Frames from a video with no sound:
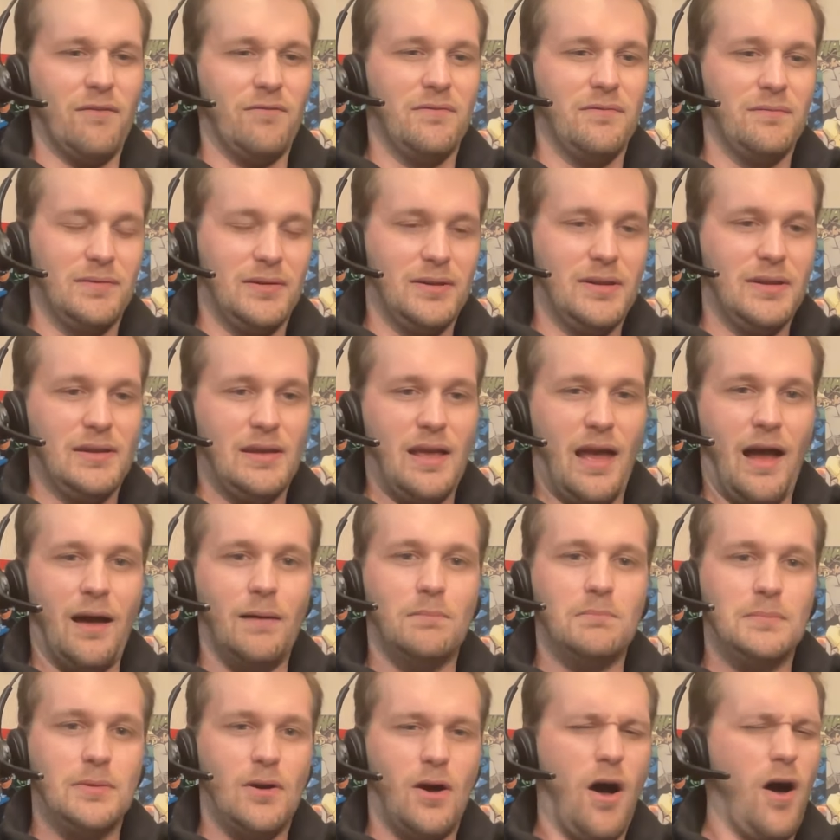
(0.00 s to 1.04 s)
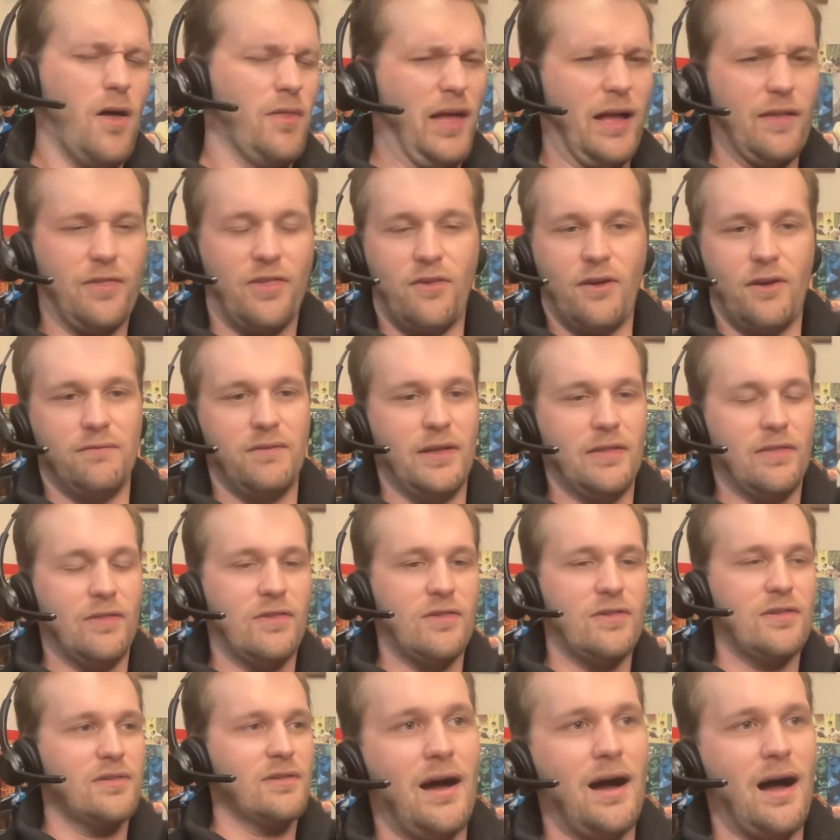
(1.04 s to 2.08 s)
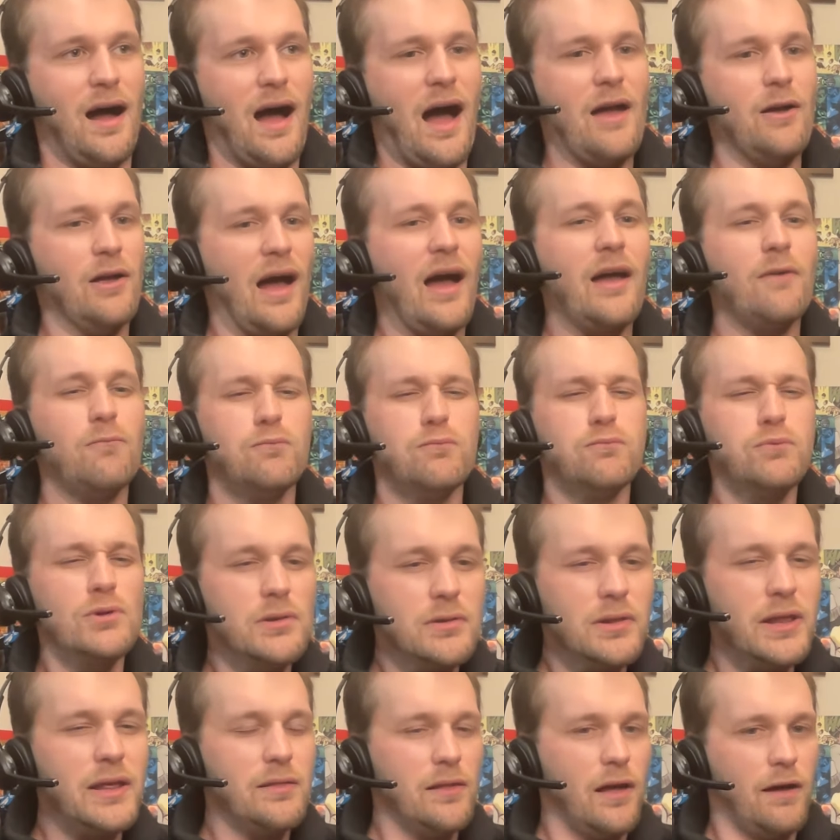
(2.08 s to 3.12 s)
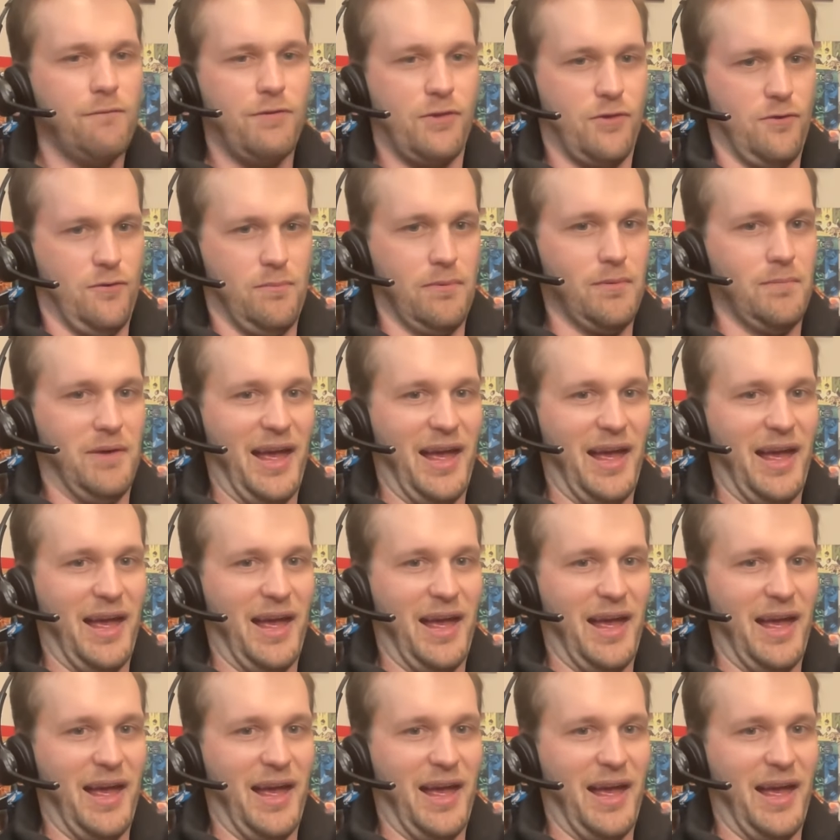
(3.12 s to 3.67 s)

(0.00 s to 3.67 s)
Yeah, yeah, all that stuff. It's I I really love Superman.